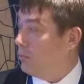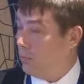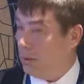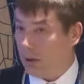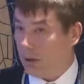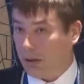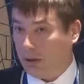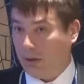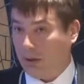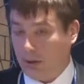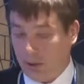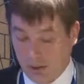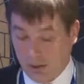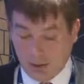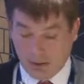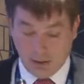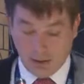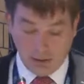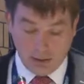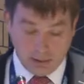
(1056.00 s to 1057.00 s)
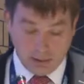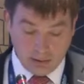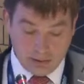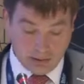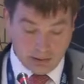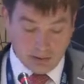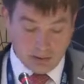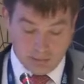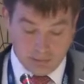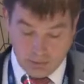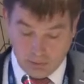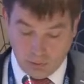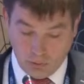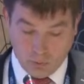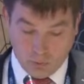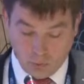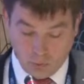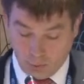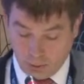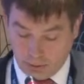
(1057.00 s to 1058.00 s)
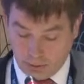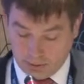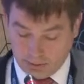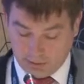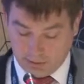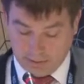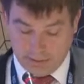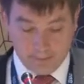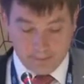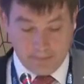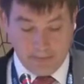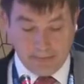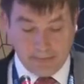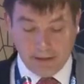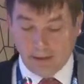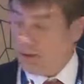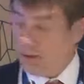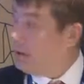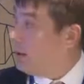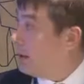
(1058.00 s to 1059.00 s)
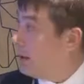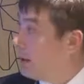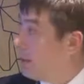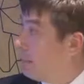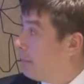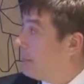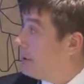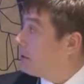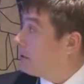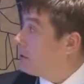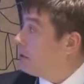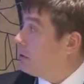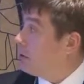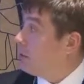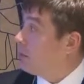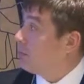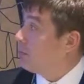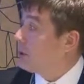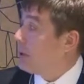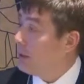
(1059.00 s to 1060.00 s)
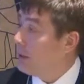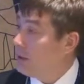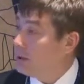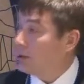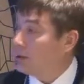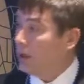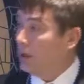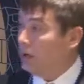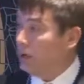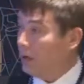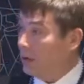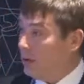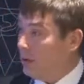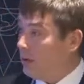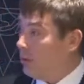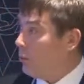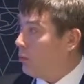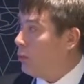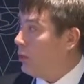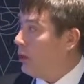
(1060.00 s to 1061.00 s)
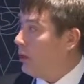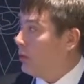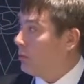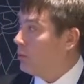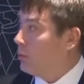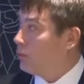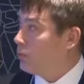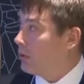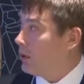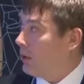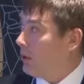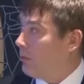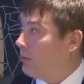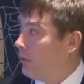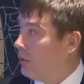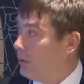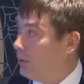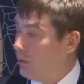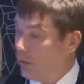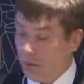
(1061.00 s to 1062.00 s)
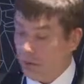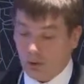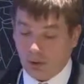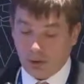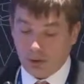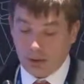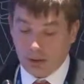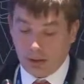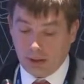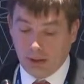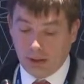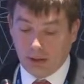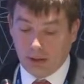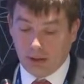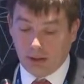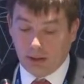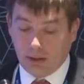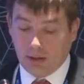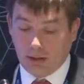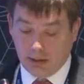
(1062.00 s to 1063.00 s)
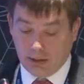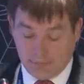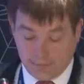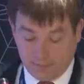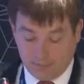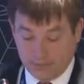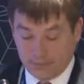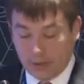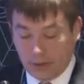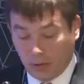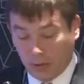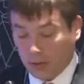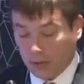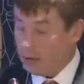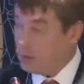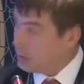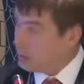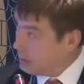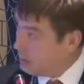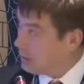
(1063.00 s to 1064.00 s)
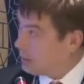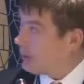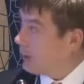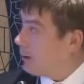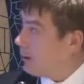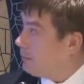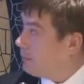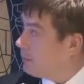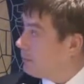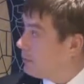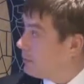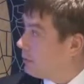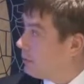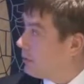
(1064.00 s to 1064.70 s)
we can know what is the capacity of sinus, and we removed everything or not. Now it's time